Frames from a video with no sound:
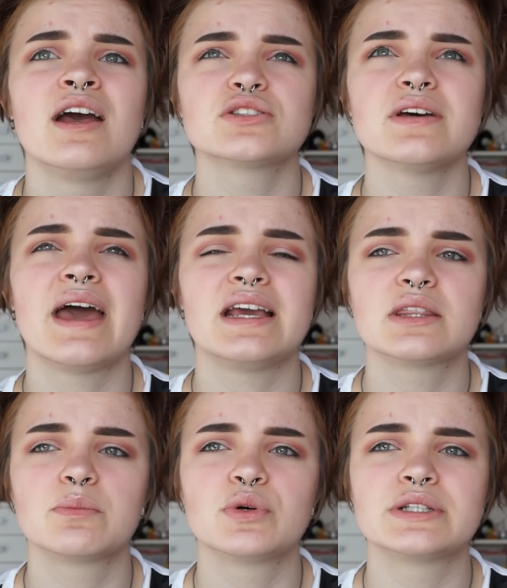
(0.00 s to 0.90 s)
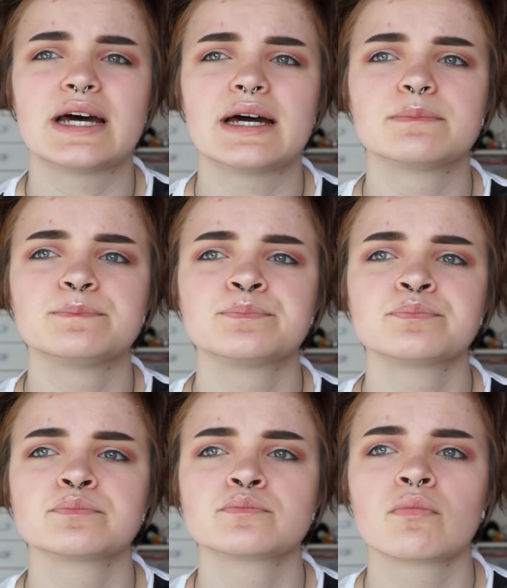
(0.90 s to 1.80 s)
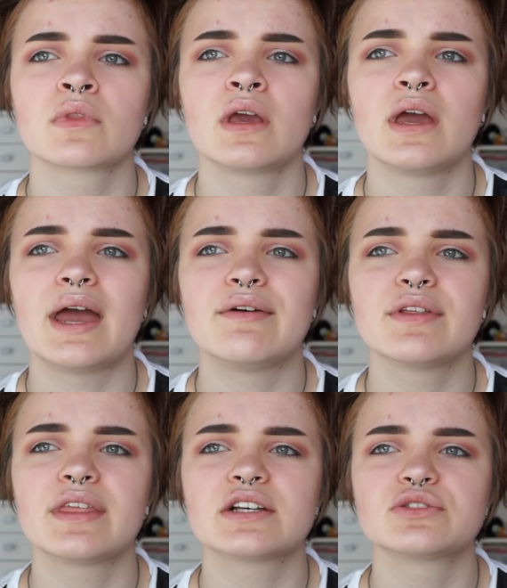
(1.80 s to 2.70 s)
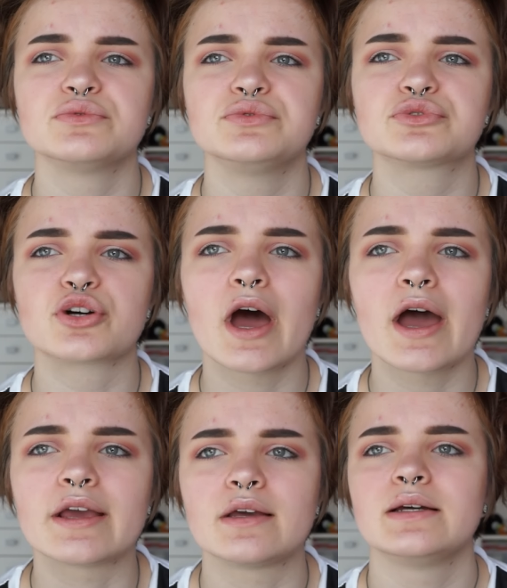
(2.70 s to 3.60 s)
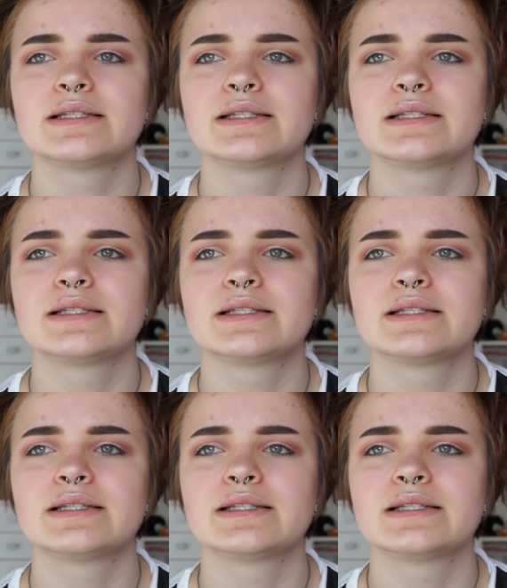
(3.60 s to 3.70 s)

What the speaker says: also hate the point that everything is so dry.